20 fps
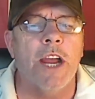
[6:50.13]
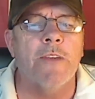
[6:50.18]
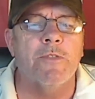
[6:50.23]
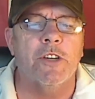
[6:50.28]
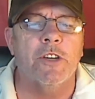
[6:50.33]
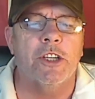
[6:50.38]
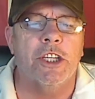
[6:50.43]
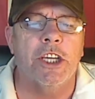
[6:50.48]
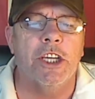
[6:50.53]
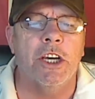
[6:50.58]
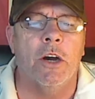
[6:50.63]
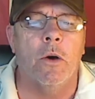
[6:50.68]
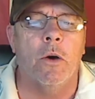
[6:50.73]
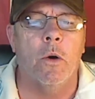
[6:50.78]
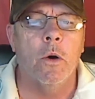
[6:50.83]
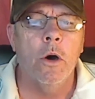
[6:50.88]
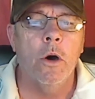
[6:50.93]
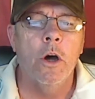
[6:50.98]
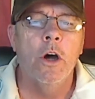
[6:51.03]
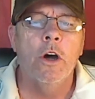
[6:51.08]
to
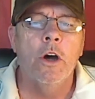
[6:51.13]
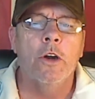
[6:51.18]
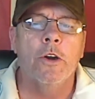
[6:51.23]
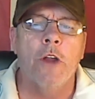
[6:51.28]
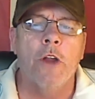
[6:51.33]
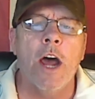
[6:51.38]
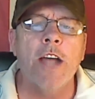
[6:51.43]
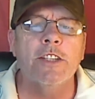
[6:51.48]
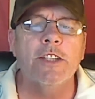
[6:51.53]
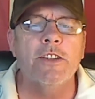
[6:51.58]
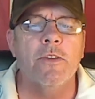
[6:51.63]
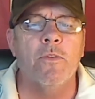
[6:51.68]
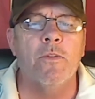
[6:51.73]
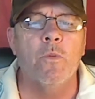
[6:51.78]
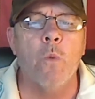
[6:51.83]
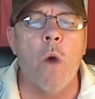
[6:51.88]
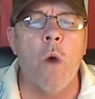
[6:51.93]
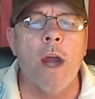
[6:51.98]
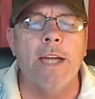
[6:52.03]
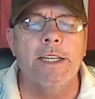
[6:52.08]
kill lots of
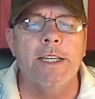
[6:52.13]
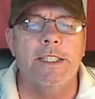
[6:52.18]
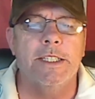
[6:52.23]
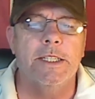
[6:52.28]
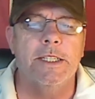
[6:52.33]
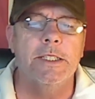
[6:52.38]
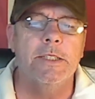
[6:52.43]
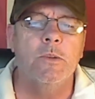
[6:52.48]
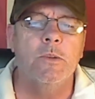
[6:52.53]
whites.